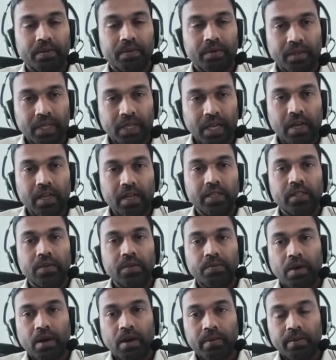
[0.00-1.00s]
challenging
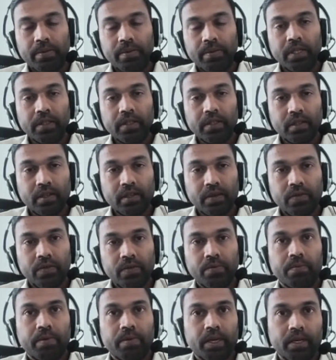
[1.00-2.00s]
problem in itself,
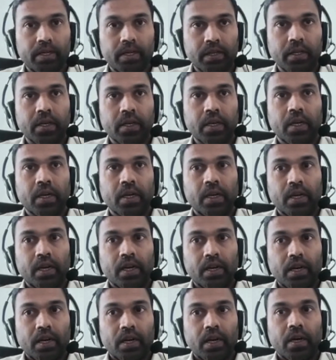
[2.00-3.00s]
but
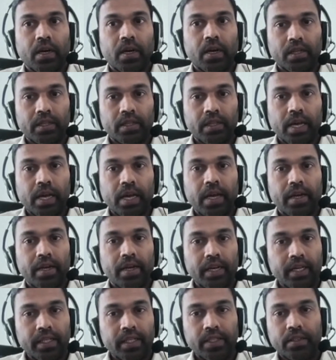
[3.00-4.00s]
that
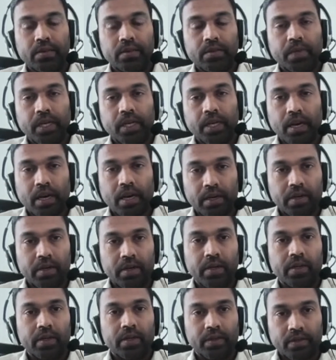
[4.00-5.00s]
needs to be
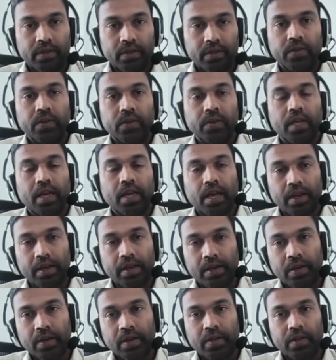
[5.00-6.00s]
addressed so
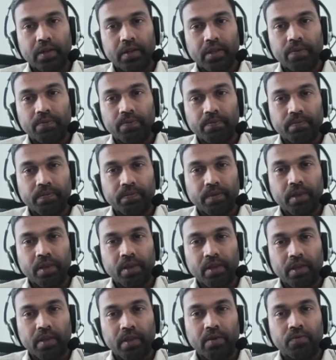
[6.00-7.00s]
that the
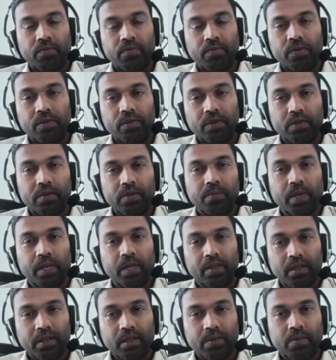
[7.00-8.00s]
future
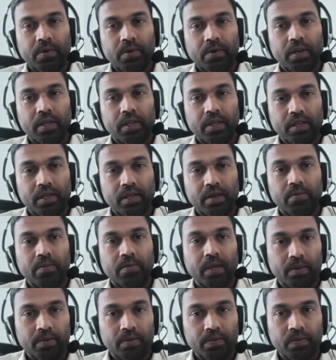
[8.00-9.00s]
space exploration
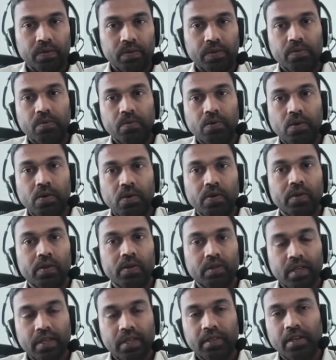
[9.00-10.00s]
becomes more
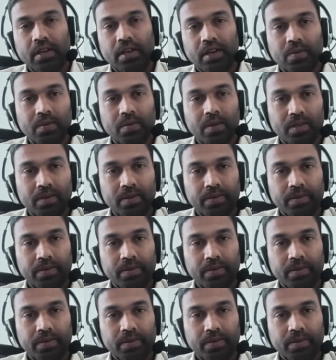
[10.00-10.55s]
sustainable.